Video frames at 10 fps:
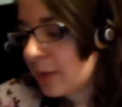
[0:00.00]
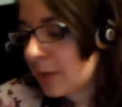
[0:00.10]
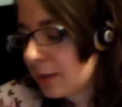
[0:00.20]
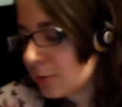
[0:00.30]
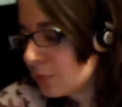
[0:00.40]

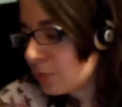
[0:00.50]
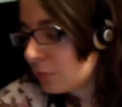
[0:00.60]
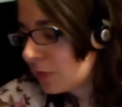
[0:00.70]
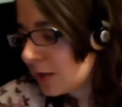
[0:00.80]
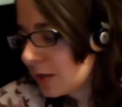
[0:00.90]
Potter
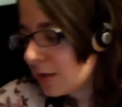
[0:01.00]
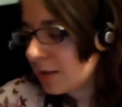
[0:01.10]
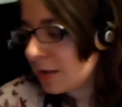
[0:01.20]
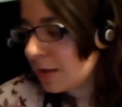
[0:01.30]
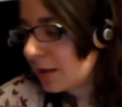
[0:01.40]
movie.
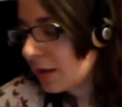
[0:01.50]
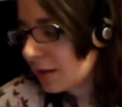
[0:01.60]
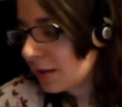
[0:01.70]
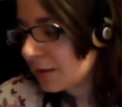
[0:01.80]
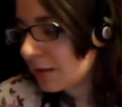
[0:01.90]
And,